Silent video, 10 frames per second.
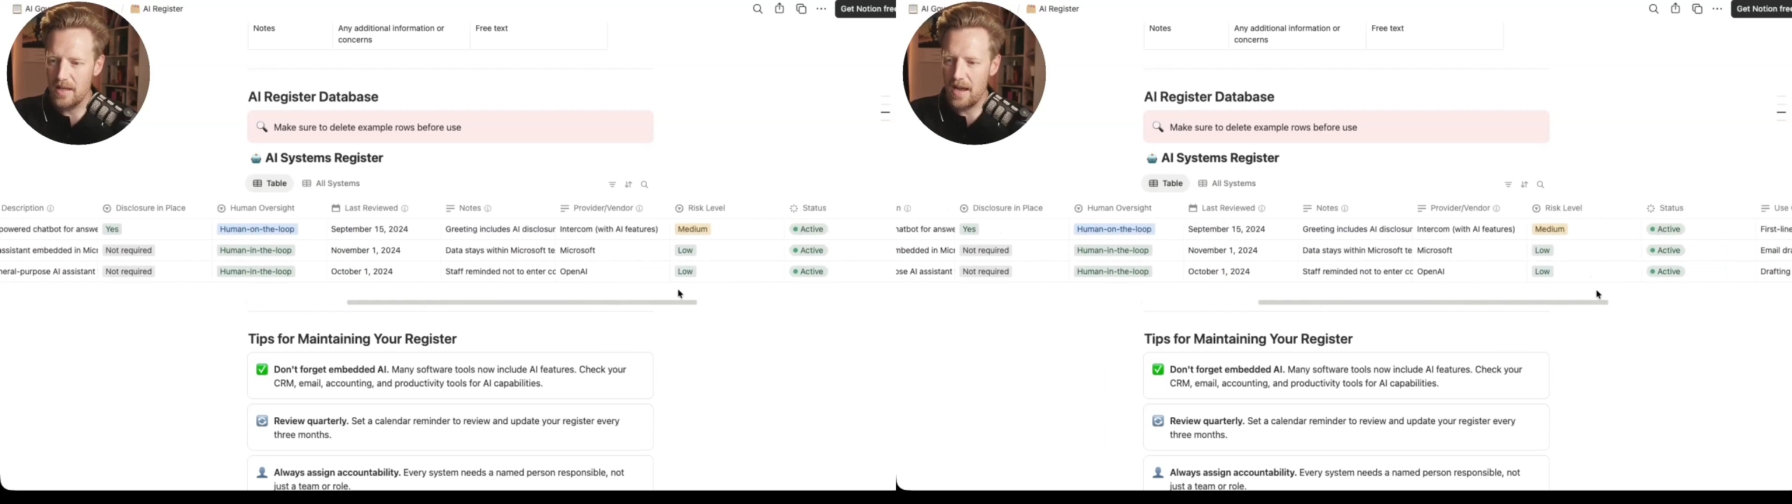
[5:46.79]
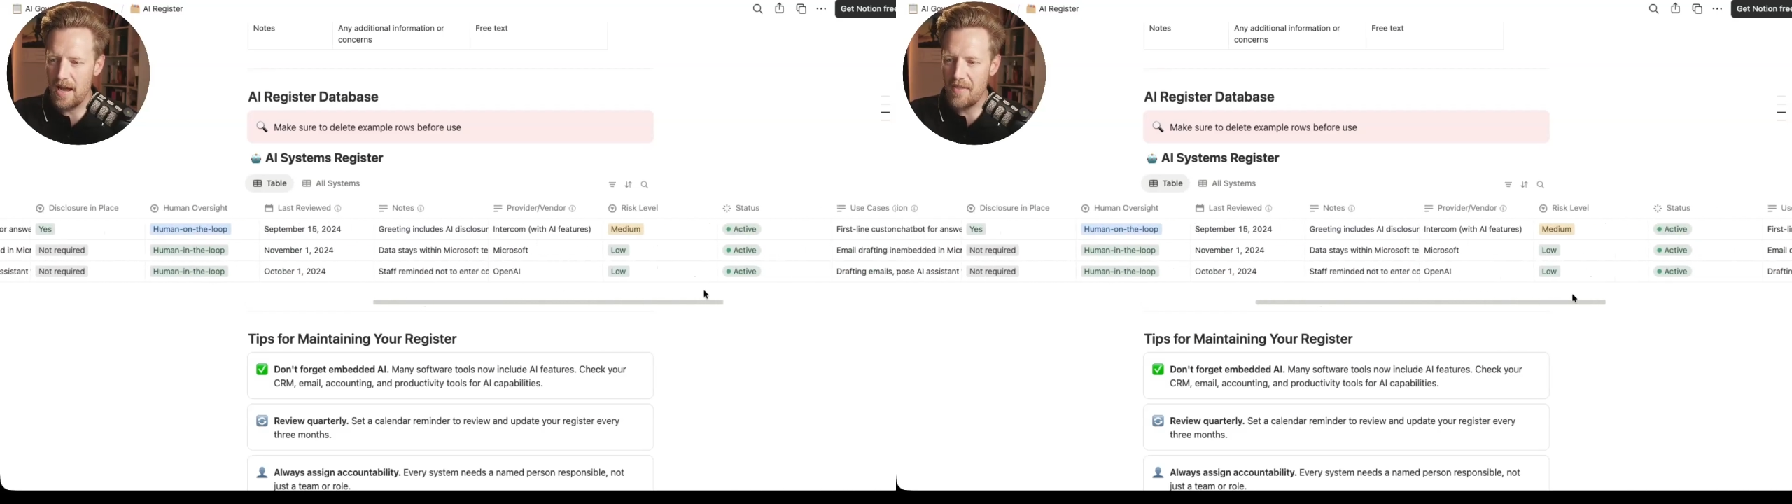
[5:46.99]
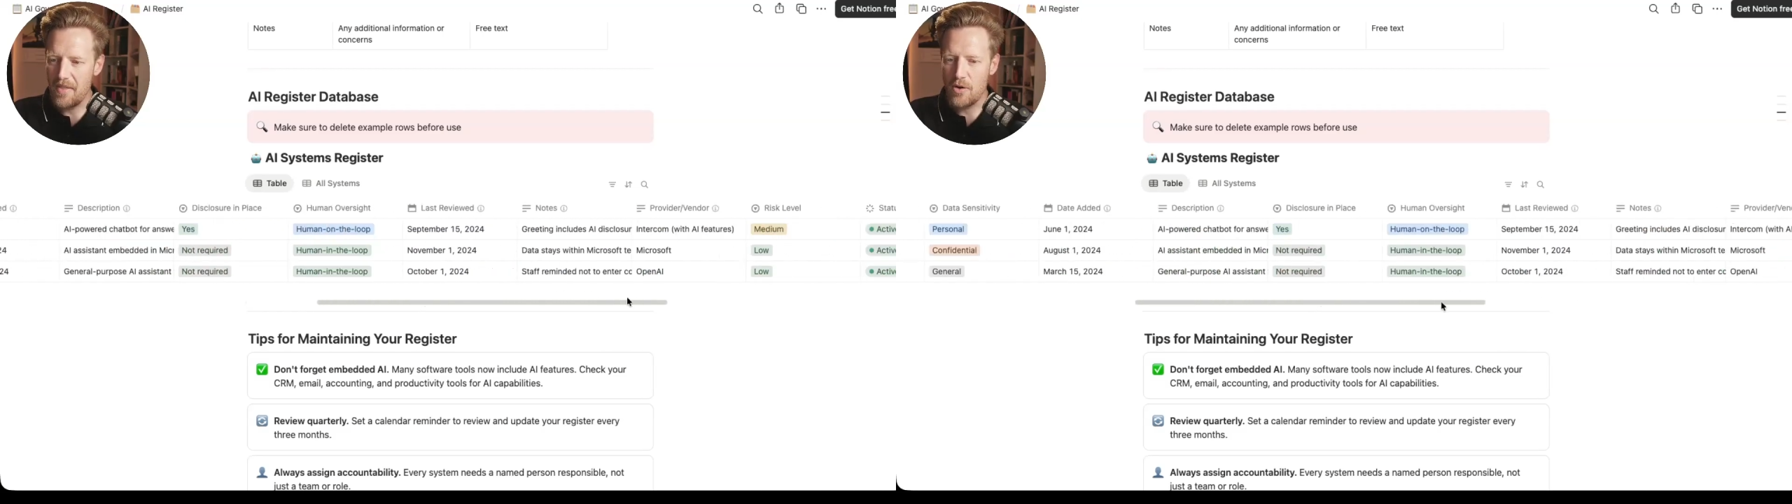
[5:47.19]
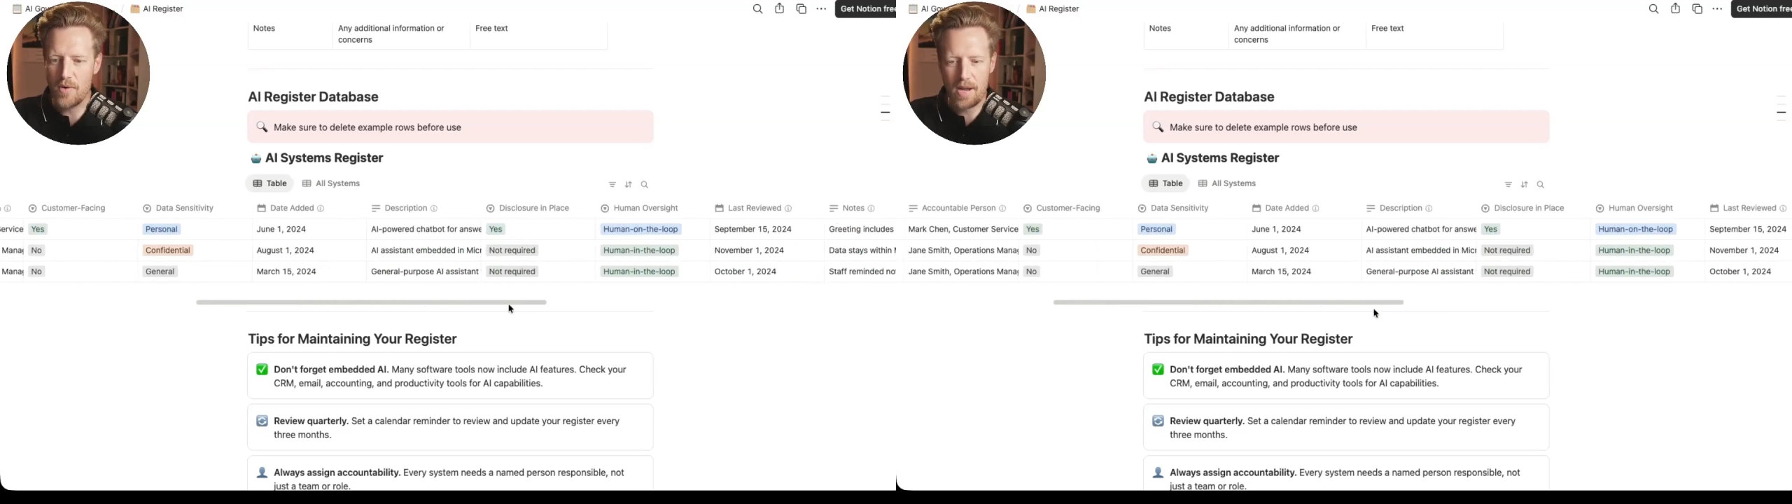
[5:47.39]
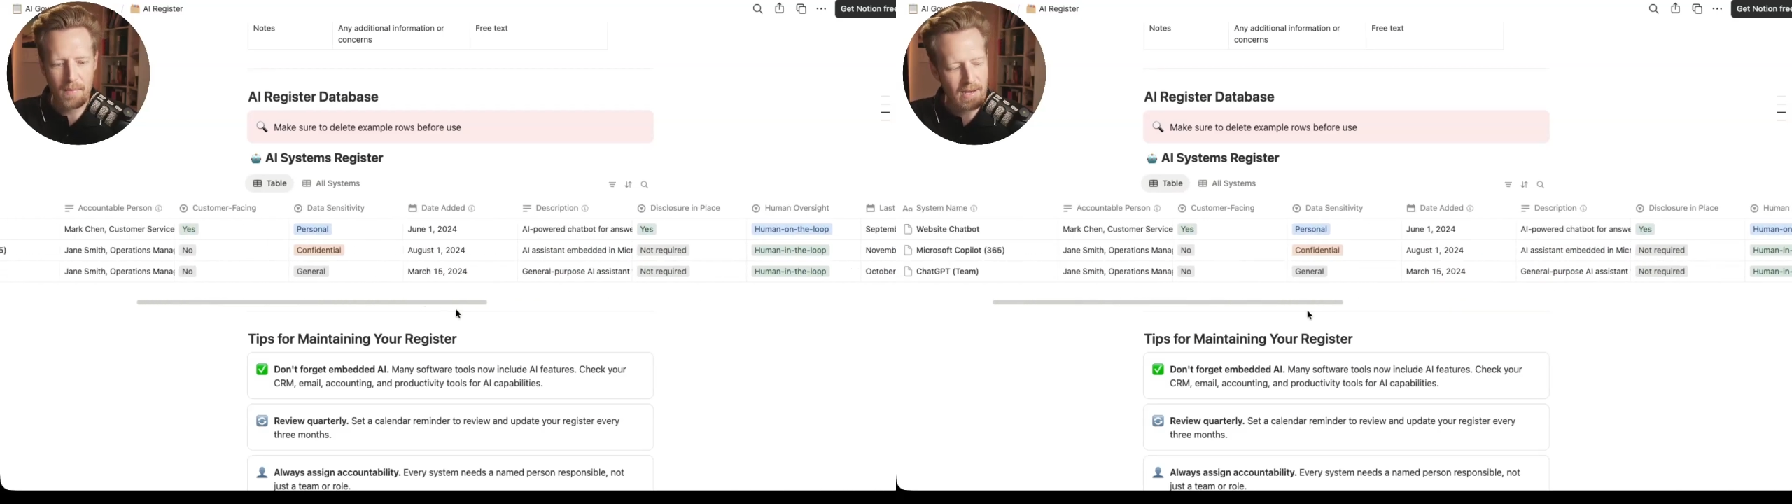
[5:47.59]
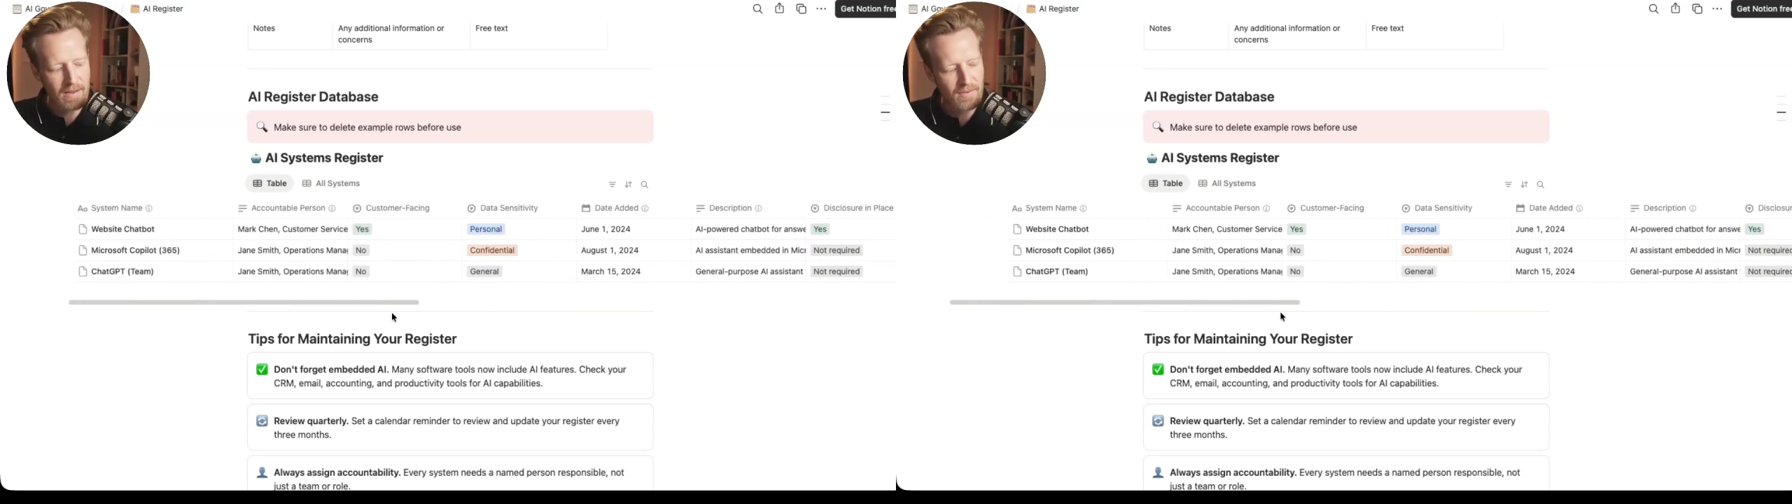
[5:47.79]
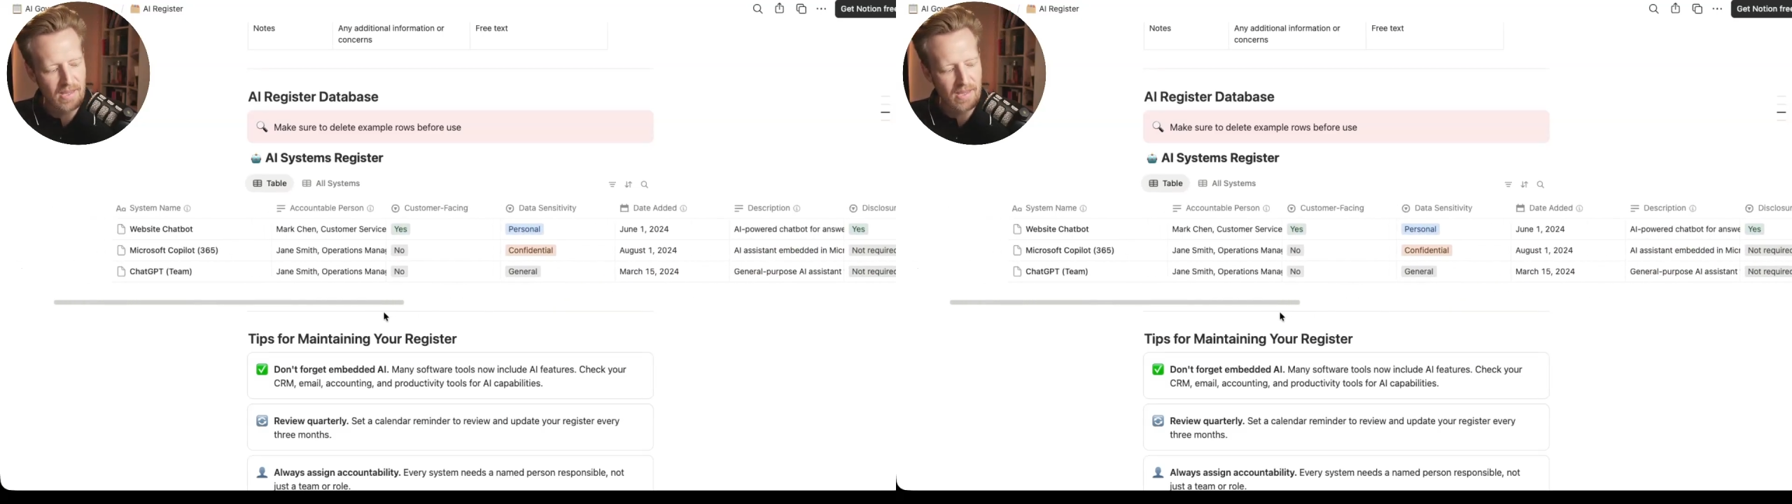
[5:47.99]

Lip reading: And they do recommend, even think